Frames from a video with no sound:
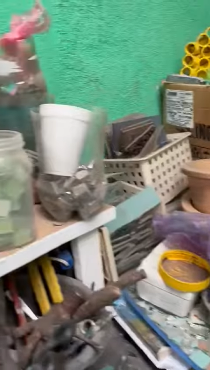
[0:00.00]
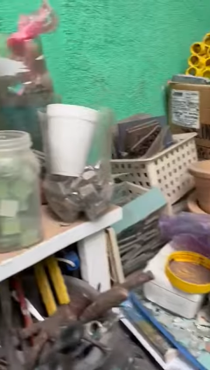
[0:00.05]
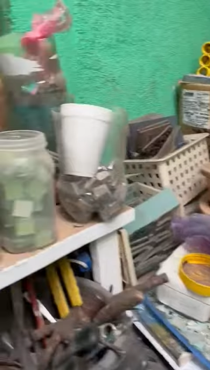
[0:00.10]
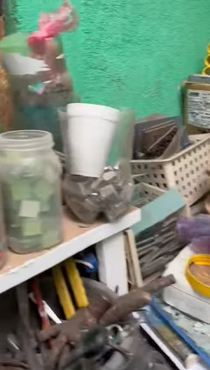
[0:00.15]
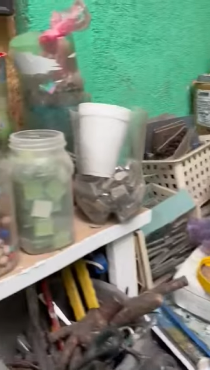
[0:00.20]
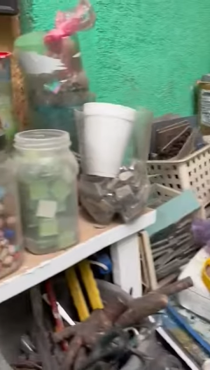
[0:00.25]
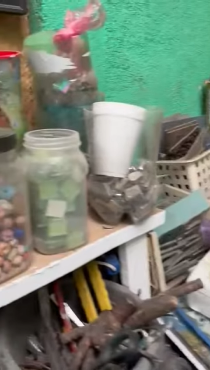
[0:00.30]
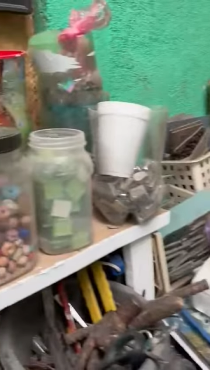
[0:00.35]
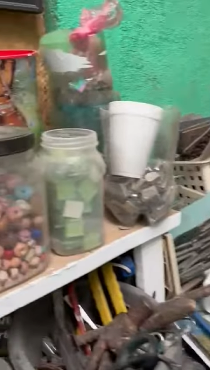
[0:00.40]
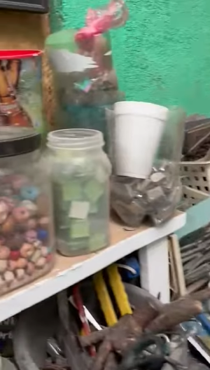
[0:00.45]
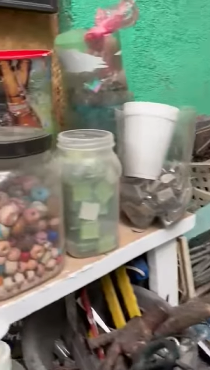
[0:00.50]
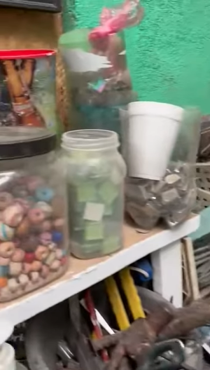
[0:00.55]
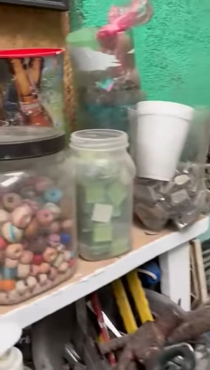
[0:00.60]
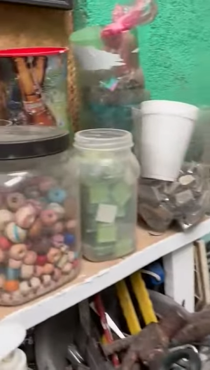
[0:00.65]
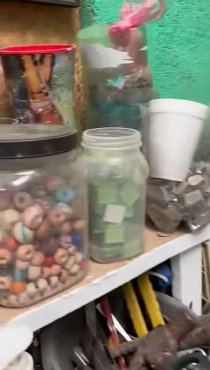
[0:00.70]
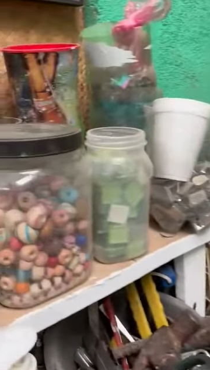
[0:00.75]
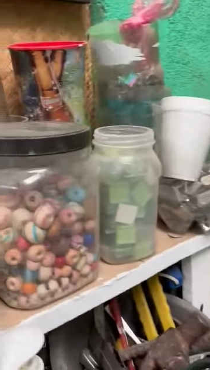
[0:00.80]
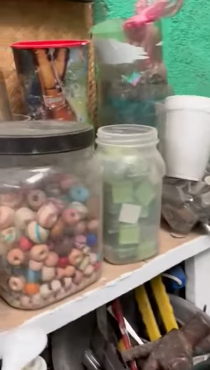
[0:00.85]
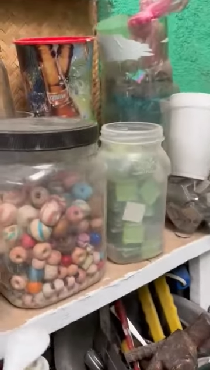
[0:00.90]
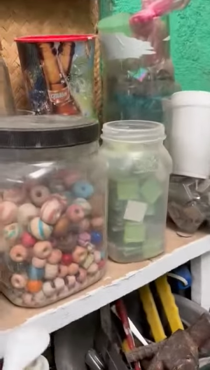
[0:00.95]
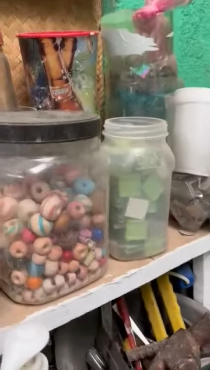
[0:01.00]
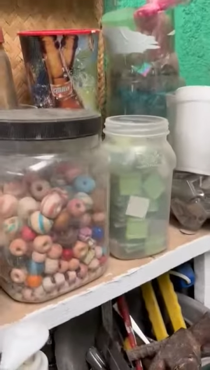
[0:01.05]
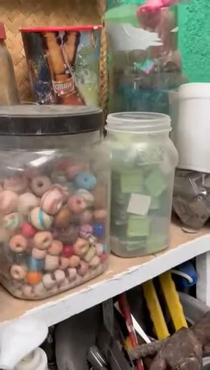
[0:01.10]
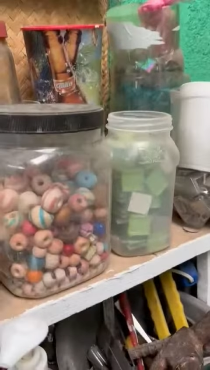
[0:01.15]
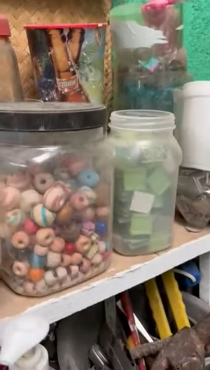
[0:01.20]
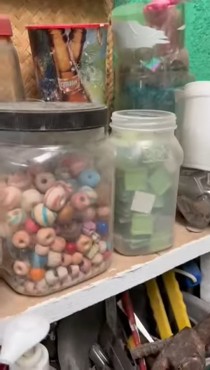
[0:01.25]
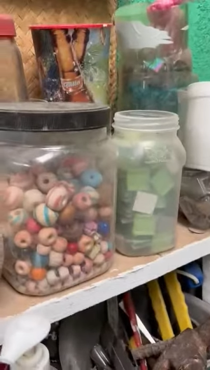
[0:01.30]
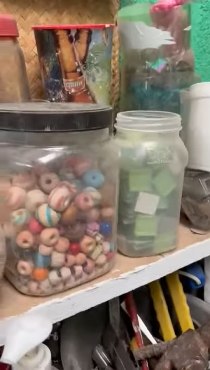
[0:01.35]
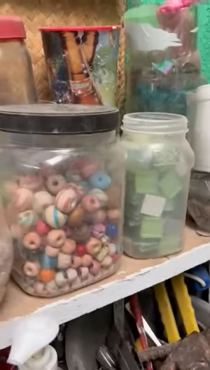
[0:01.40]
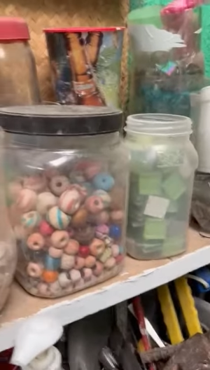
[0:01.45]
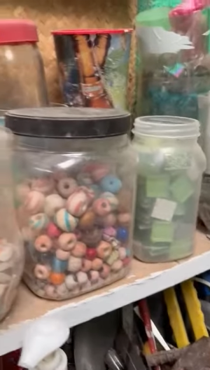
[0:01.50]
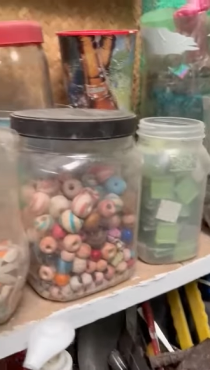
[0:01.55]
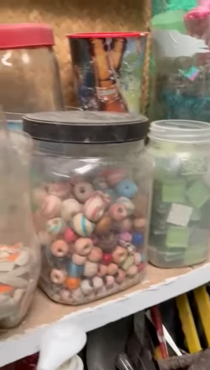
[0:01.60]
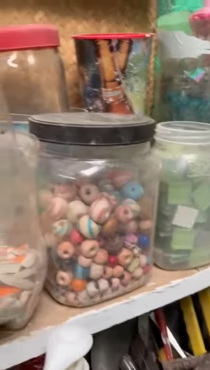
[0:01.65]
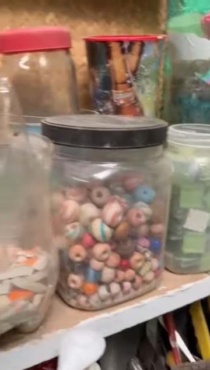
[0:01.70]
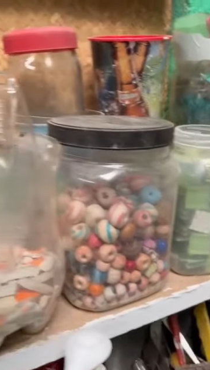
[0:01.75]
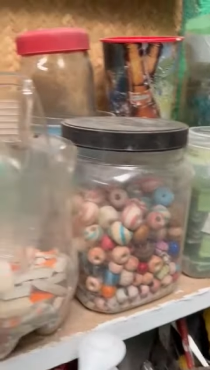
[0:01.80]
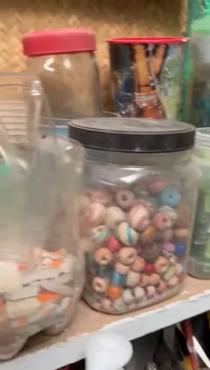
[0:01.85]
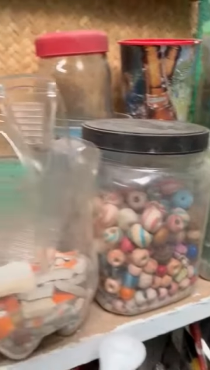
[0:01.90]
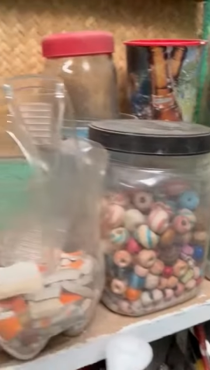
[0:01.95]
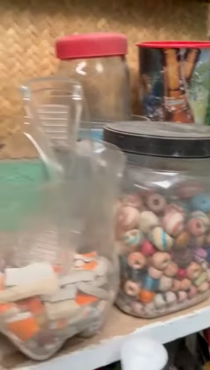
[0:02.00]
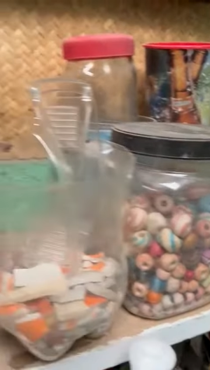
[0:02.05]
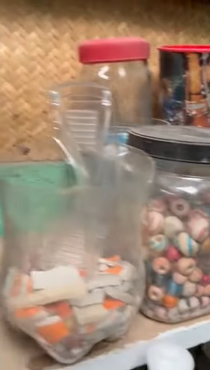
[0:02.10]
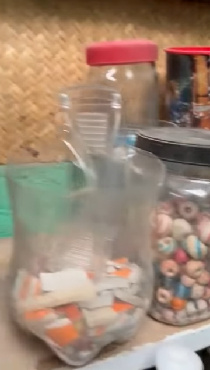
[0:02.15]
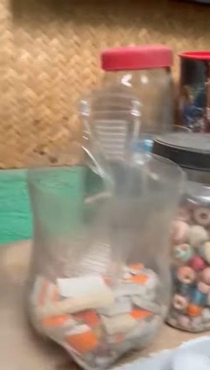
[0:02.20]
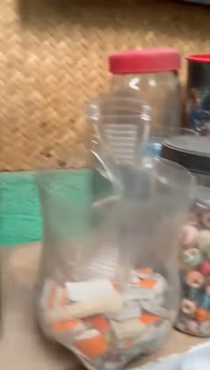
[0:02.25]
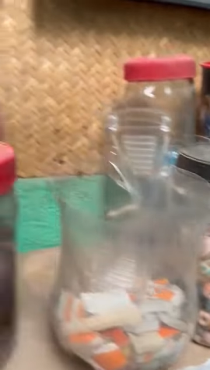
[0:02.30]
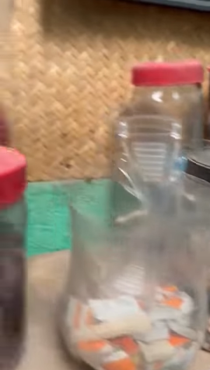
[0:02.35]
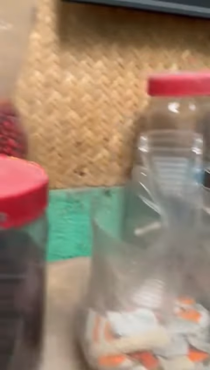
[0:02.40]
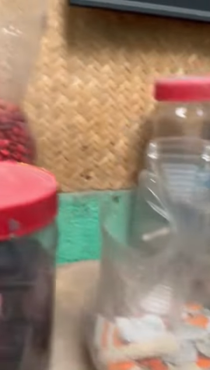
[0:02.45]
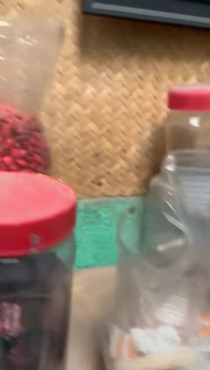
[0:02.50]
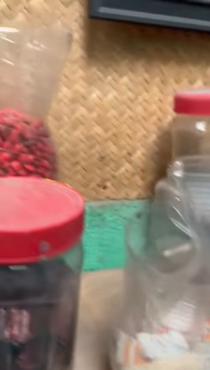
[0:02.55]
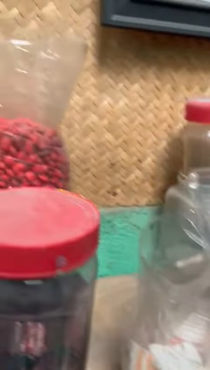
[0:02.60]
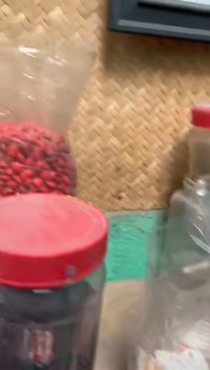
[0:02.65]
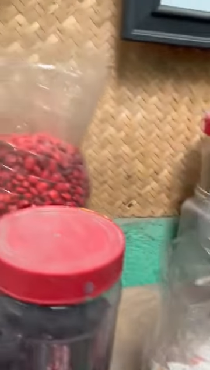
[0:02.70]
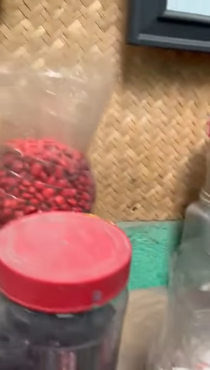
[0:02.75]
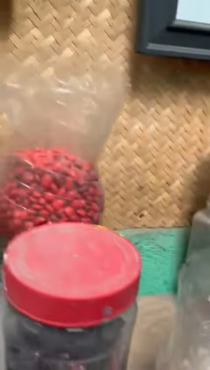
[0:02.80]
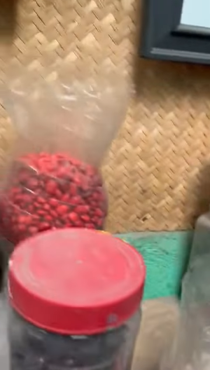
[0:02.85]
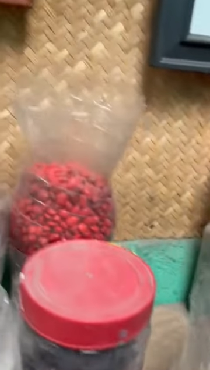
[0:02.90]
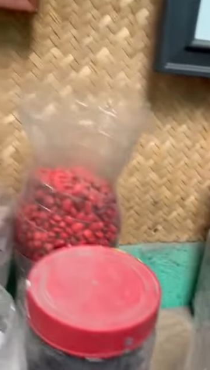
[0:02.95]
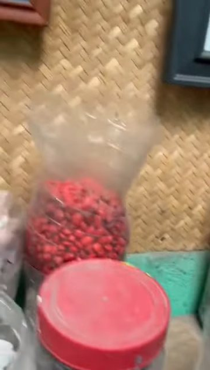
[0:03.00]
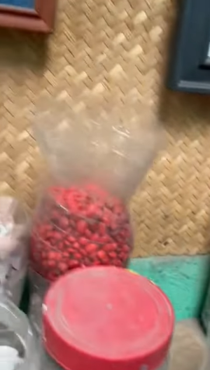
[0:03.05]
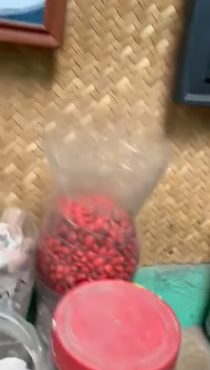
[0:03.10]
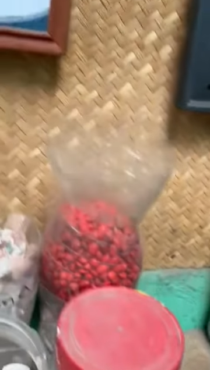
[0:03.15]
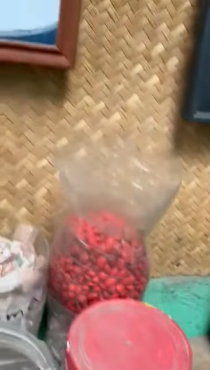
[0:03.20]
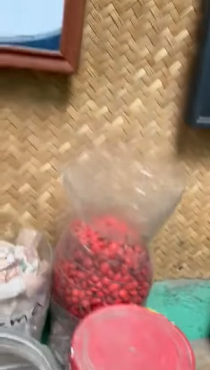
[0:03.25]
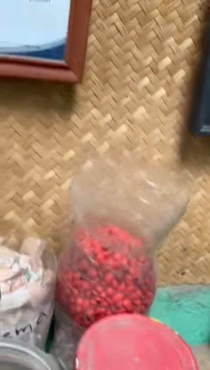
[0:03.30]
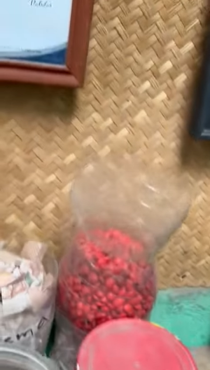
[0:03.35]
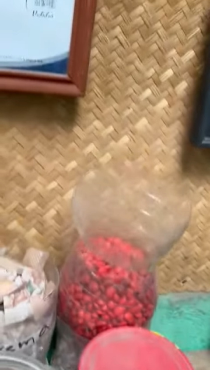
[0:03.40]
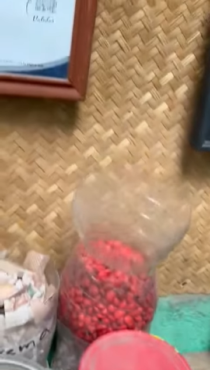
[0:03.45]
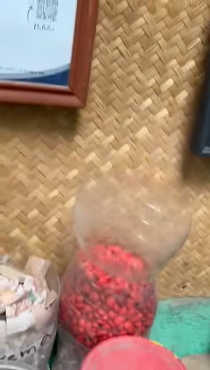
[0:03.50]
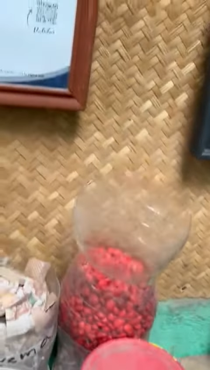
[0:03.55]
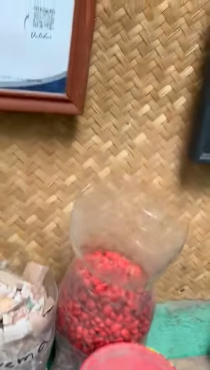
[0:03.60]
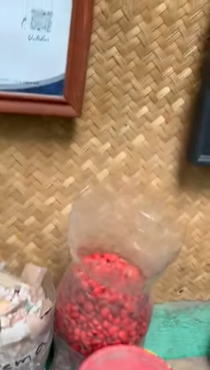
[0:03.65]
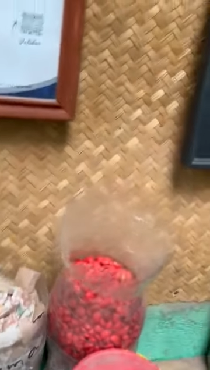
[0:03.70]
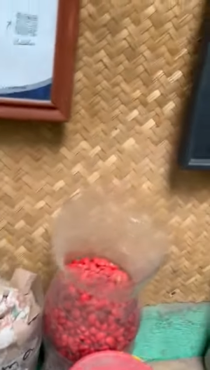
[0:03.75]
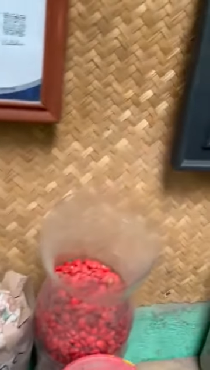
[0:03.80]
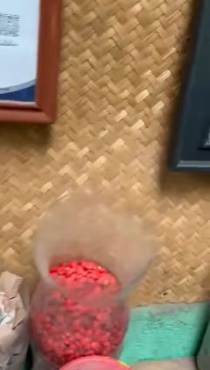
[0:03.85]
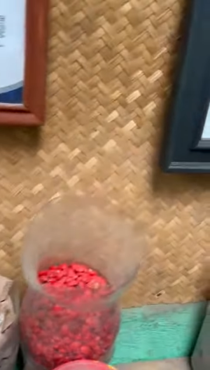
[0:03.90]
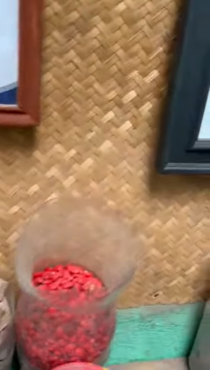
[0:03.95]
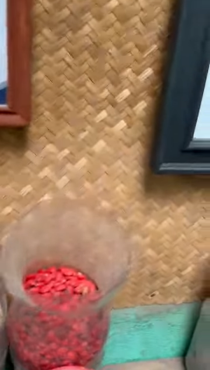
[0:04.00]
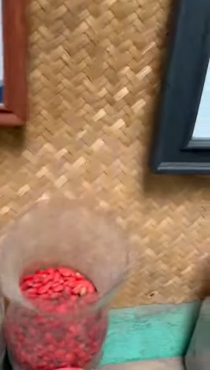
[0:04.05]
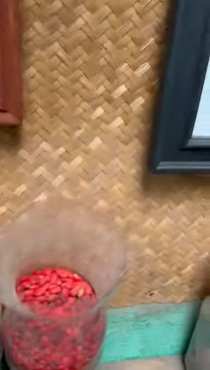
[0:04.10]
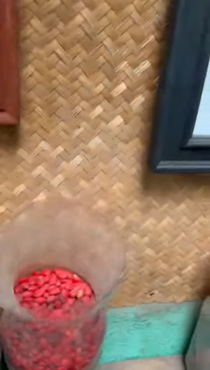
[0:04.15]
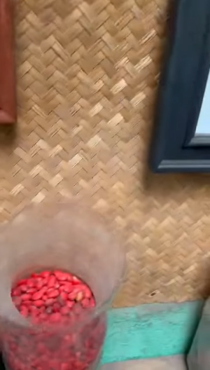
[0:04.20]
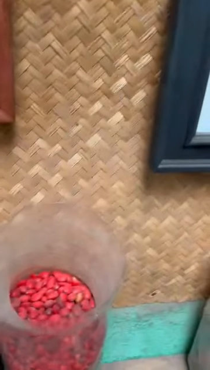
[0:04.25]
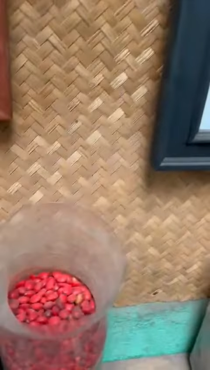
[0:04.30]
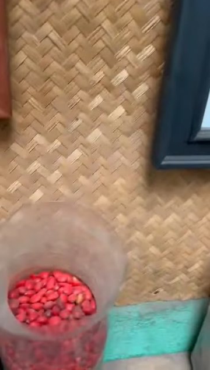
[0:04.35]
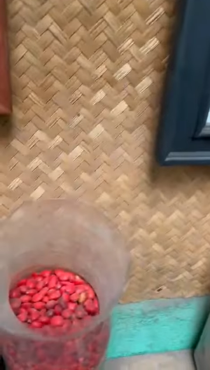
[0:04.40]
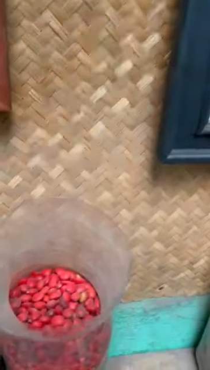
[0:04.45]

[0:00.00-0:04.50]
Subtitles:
(no speaker visible)